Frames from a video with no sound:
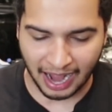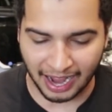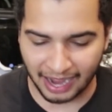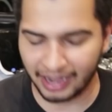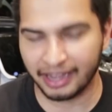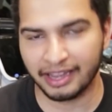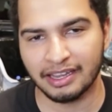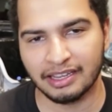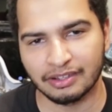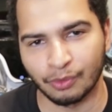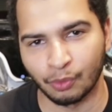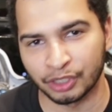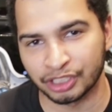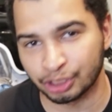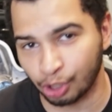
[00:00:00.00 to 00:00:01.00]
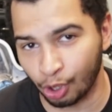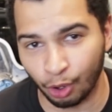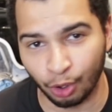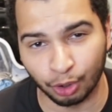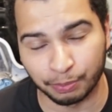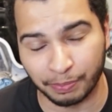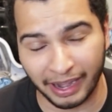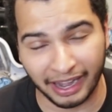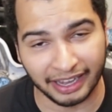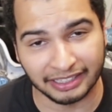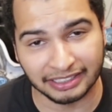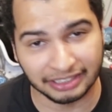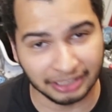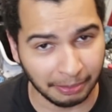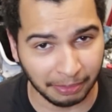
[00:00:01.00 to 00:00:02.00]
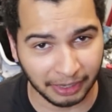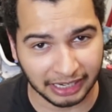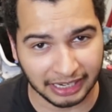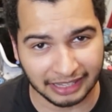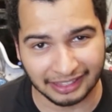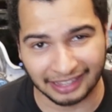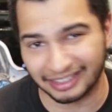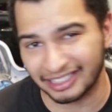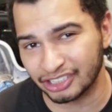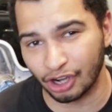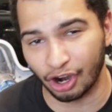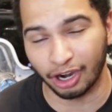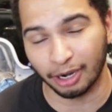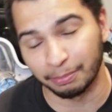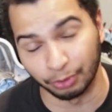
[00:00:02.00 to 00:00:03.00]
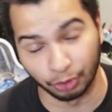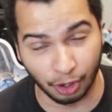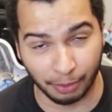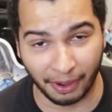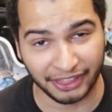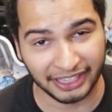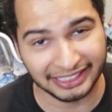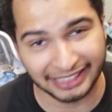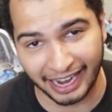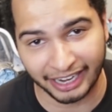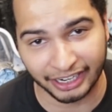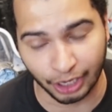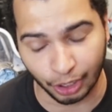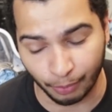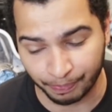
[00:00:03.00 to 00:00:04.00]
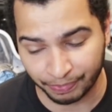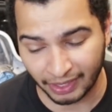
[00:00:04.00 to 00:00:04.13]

I was told by somebody that this car blew up on the dyno.